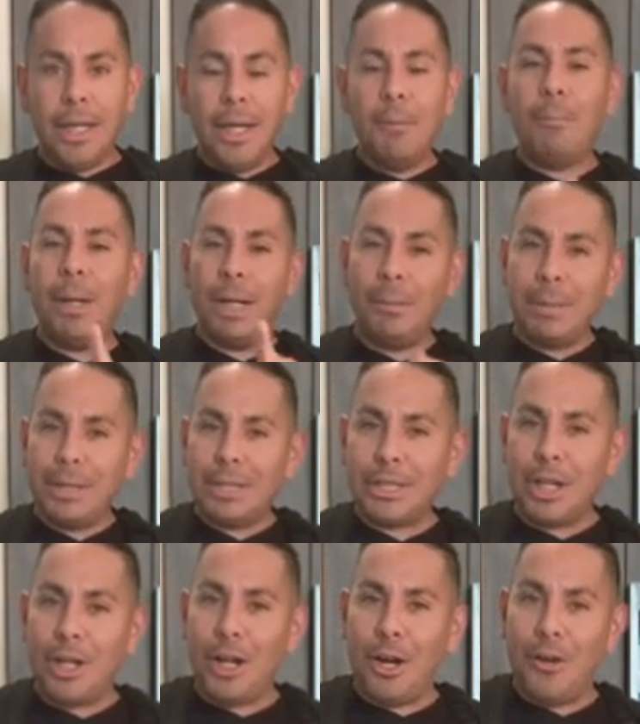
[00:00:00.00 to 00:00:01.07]
But let me
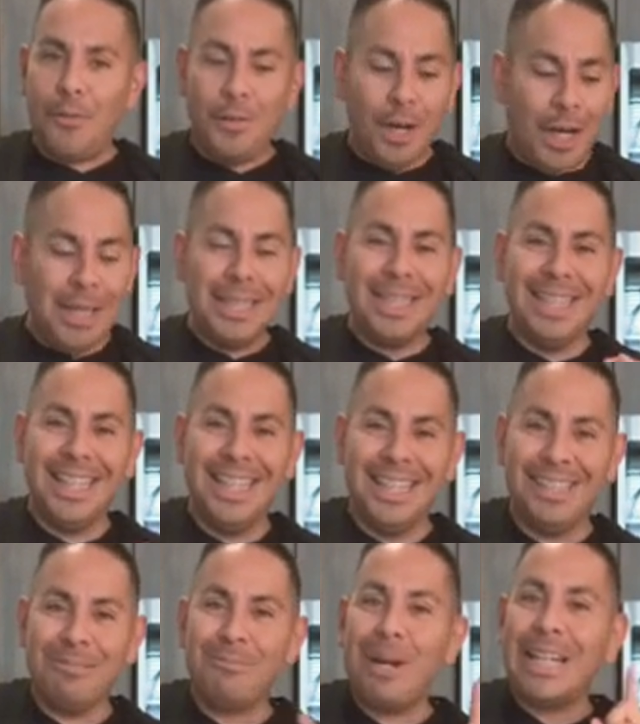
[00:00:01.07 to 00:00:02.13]
start off
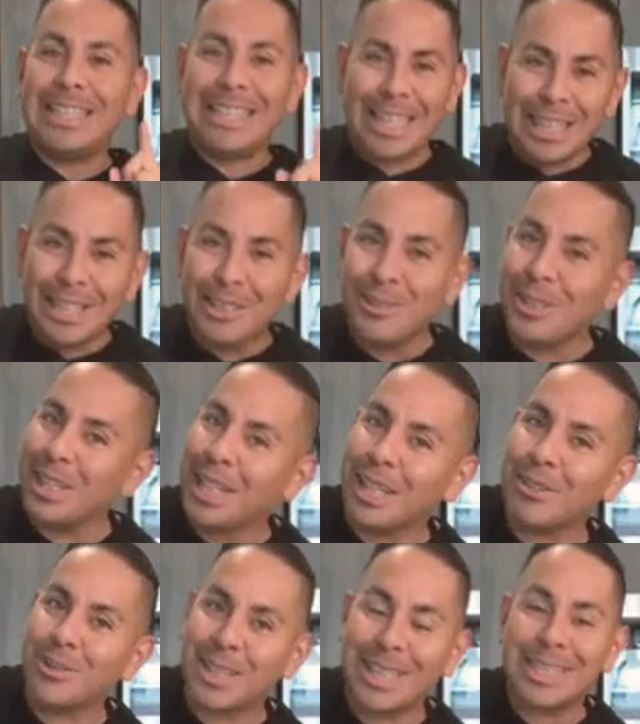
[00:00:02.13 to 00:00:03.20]
by telling you the
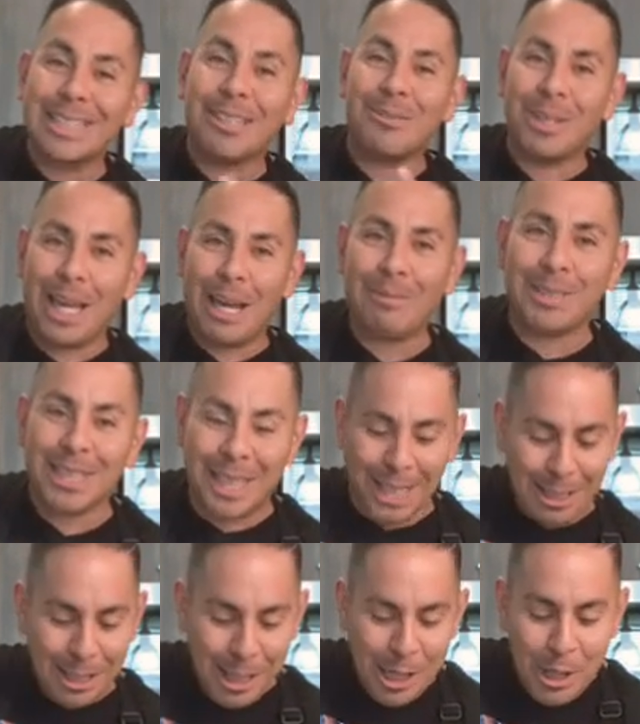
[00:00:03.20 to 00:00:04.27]
ingredients that we have today.
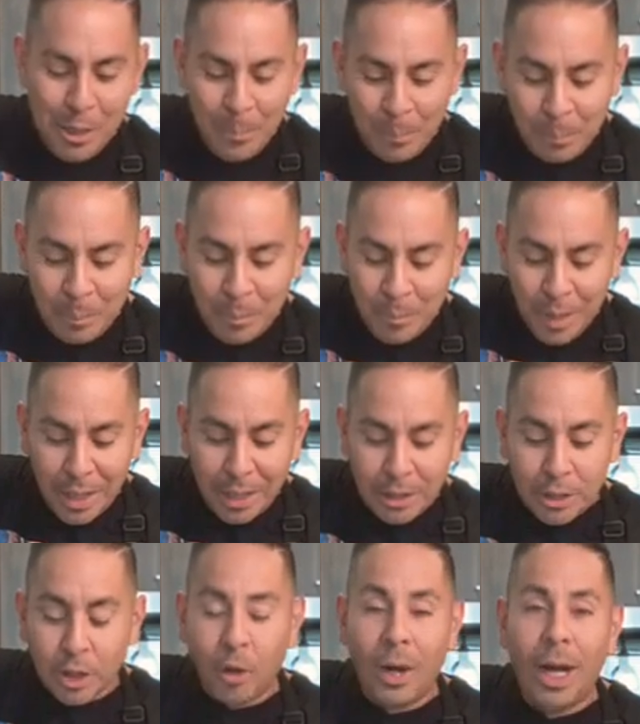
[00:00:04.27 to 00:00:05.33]

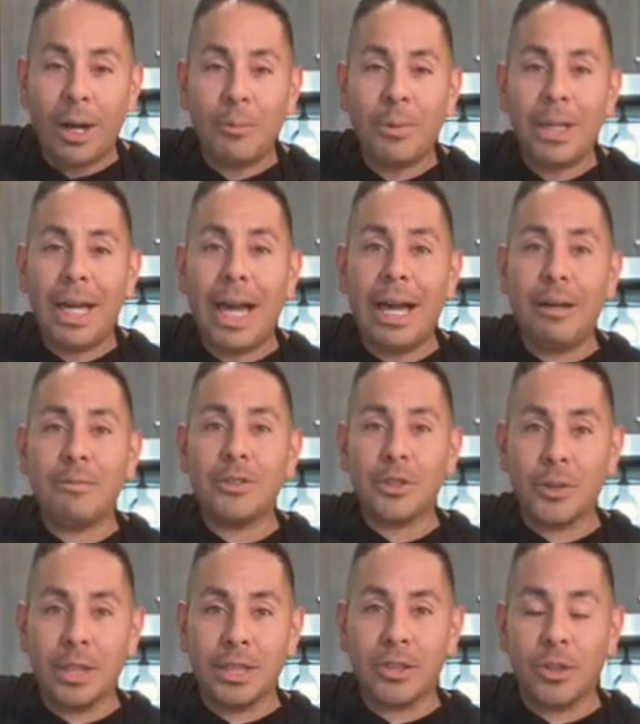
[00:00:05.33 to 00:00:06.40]
So we have
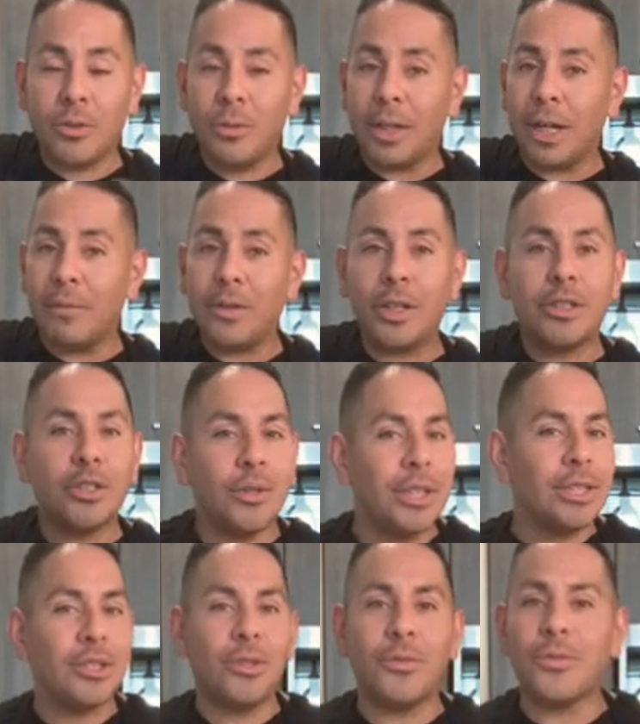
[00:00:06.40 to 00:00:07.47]
chorizo, whatever
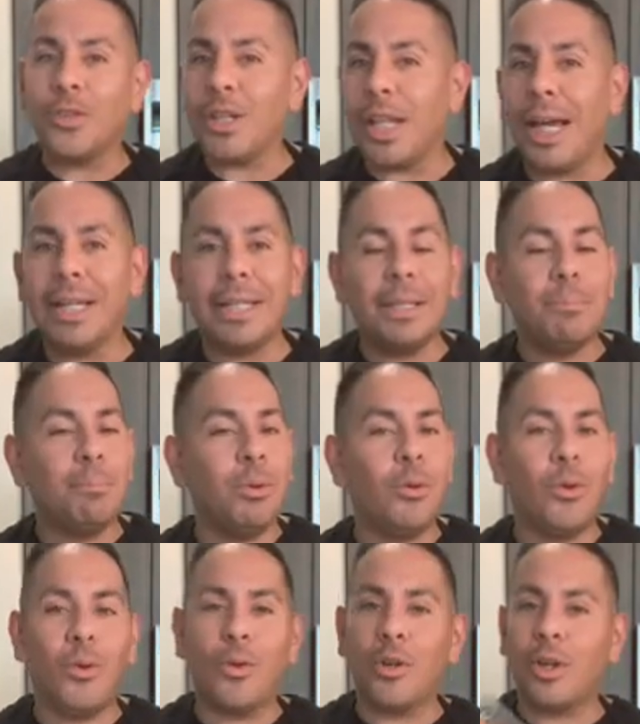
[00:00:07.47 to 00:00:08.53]
chorizo of your liking,
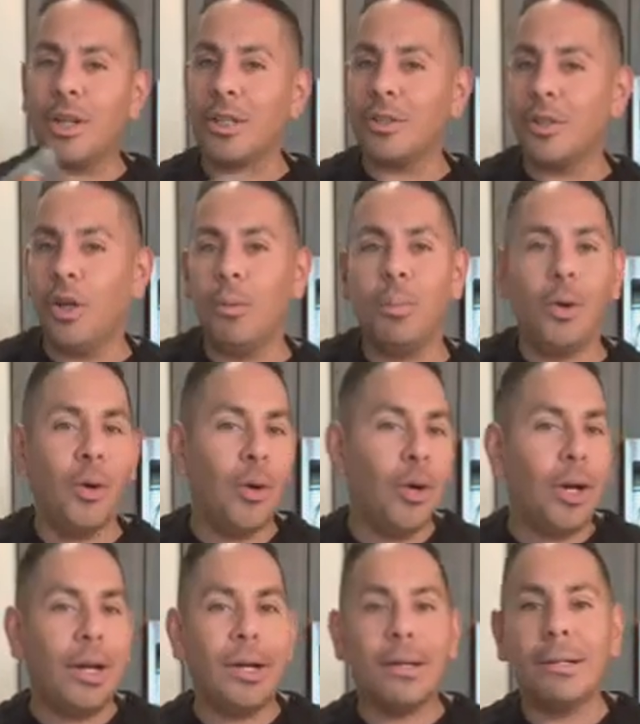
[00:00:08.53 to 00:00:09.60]
pork, no
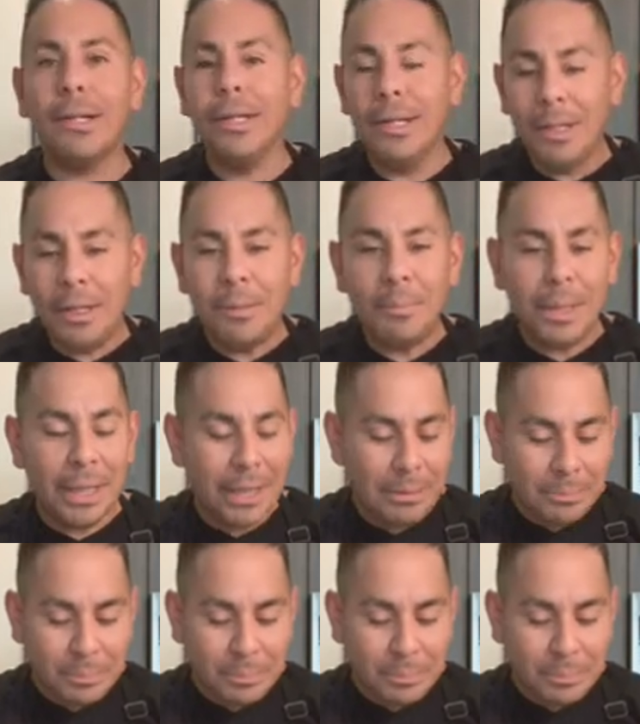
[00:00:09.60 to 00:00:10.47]
pork, meat.